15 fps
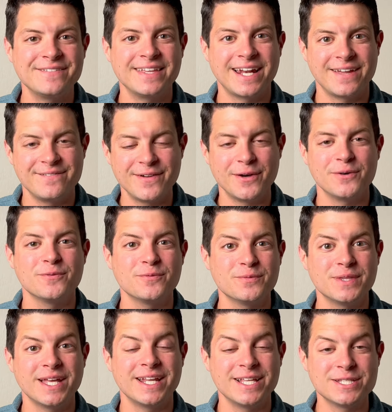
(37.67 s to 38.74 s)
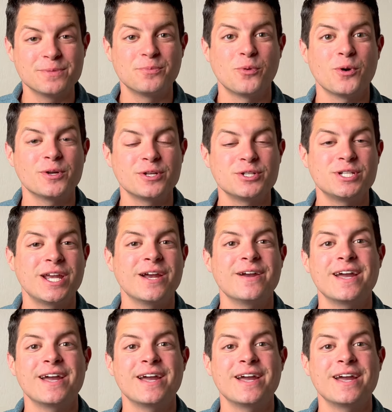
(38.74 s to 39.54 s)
that I felt that it's important to share,